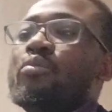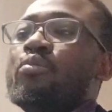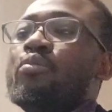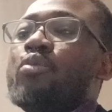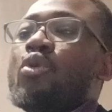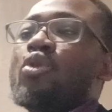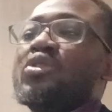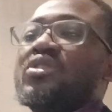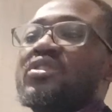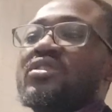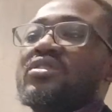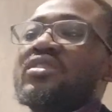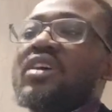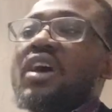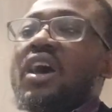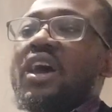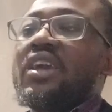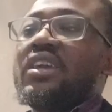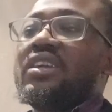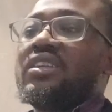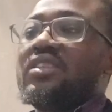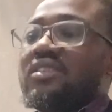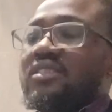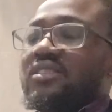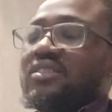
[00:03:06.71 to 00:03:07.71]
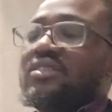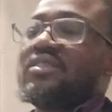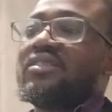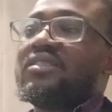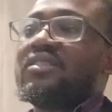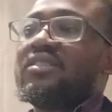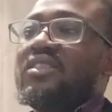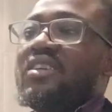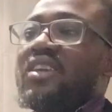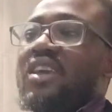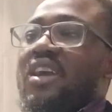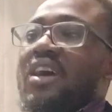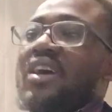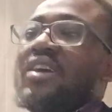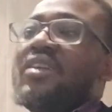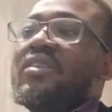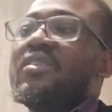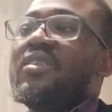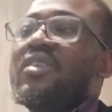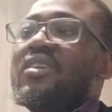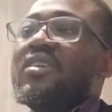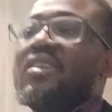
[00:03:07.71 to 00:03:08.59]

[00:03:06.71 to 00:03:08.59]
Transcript: both sides. Yeah.